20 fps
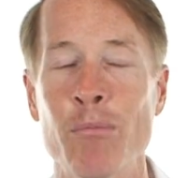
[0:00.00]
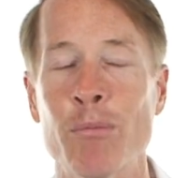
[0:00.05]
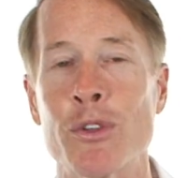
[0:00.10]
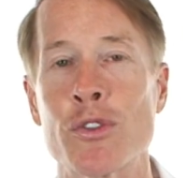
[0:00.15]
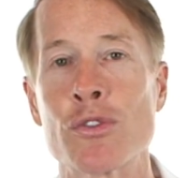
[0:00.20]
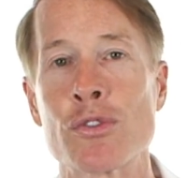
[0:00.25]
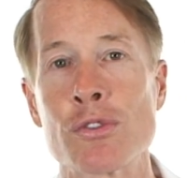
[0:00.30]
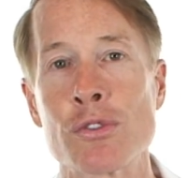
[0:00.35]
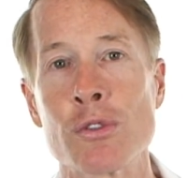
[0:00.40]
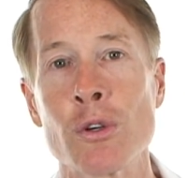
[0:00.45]

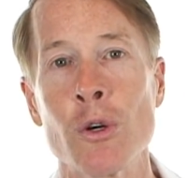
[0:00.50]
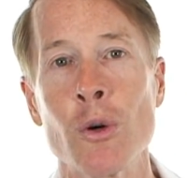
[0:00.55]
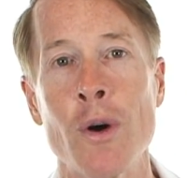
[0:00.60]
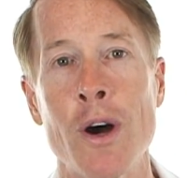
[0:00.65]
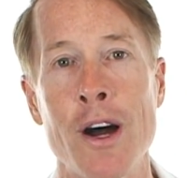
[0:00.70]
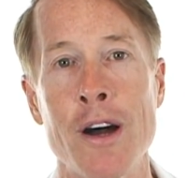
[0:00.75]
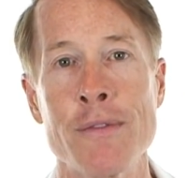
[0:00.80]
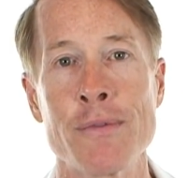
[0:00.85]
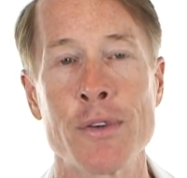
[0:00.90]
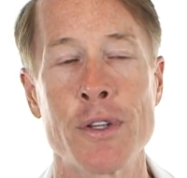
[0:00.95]
But so
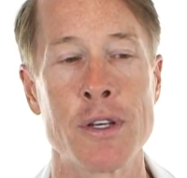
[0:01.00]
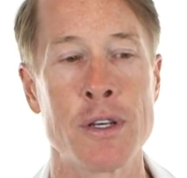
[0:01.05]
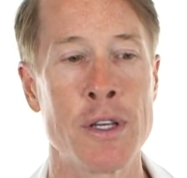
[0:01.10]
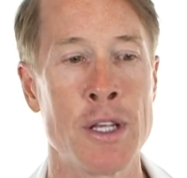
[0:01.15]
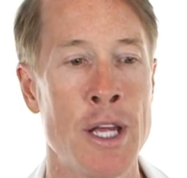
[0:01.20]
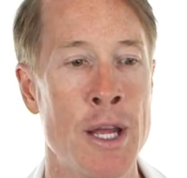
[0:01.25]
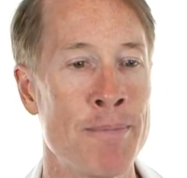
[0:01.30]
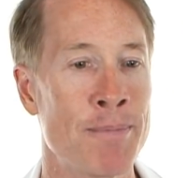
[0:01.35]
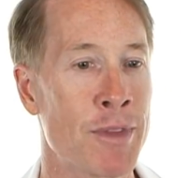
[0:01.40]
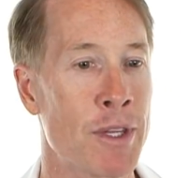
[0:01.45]

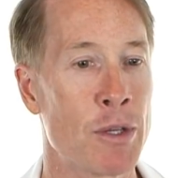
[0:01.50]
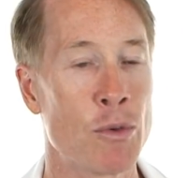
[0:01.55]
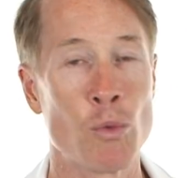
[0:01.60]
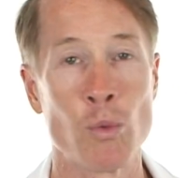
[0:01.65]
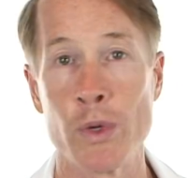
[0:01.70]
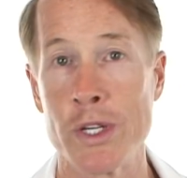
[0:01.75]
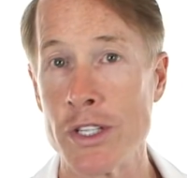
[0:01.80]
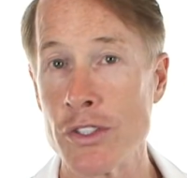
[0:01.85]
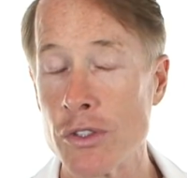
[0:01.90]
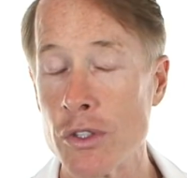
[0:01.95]
often,
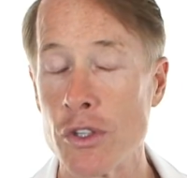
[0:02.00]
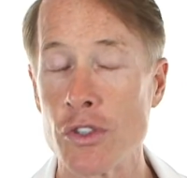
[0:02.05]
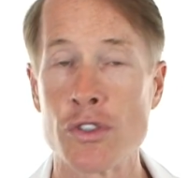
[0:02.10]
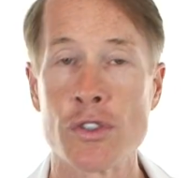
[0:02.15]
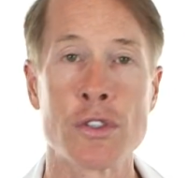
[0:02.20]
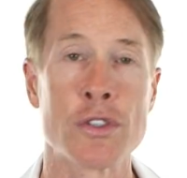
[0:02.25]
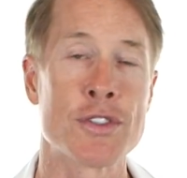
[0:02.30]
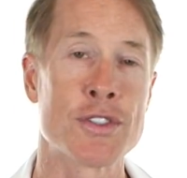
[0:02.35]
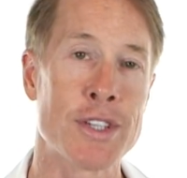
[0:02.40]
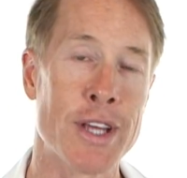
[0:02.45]

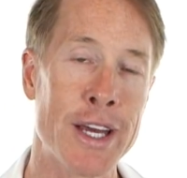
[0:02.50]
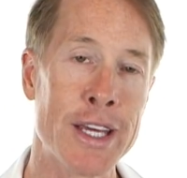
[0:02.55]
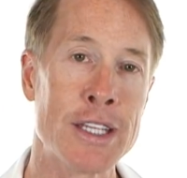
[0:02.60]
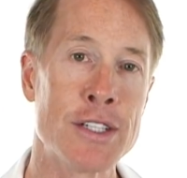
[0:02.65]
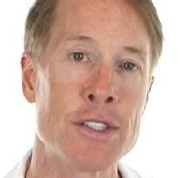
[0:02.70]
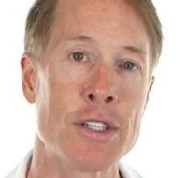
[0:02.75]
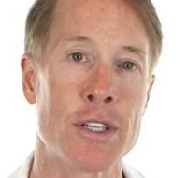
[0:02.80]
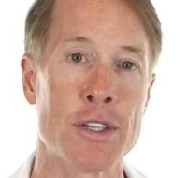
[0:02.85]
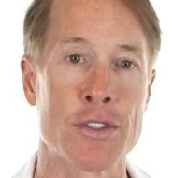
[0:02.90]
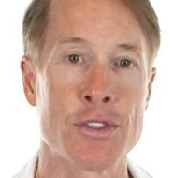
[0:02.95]
researchers,
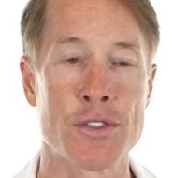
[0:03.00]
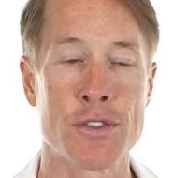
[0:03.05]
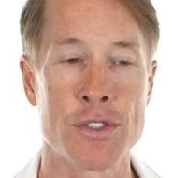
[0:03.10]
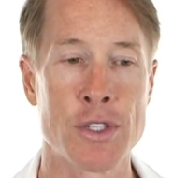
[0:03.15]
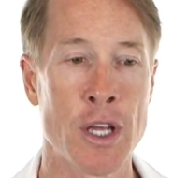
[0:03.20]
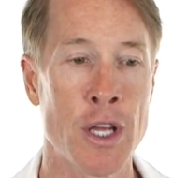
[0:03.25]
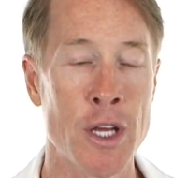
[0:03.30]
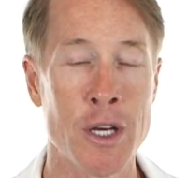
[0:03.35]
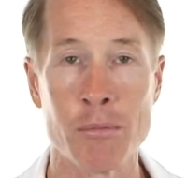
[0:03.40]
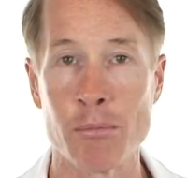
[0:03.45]

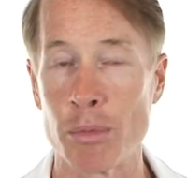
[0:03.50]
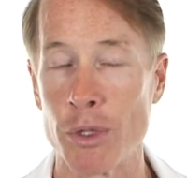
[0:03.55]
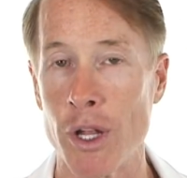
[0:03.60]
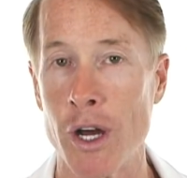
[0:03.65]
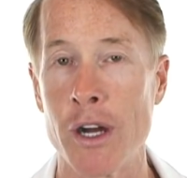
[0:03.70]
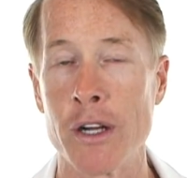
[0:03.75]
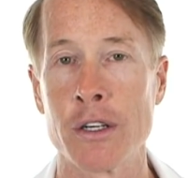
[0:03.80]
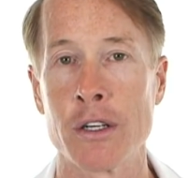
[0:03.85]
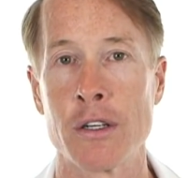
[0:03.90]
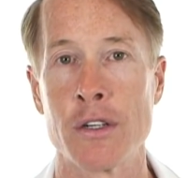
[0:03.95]
scientists,
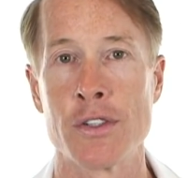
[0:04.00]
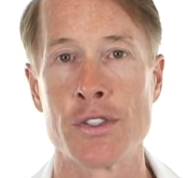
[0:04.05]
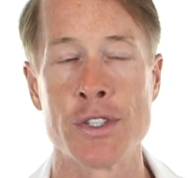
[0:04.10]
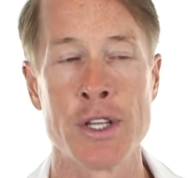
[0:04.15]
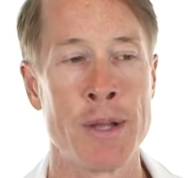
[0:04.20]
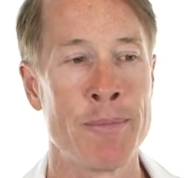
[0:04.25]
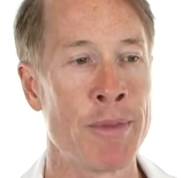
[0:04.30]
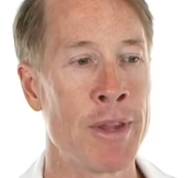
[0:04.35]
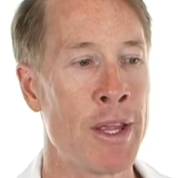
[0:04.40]
bloggers,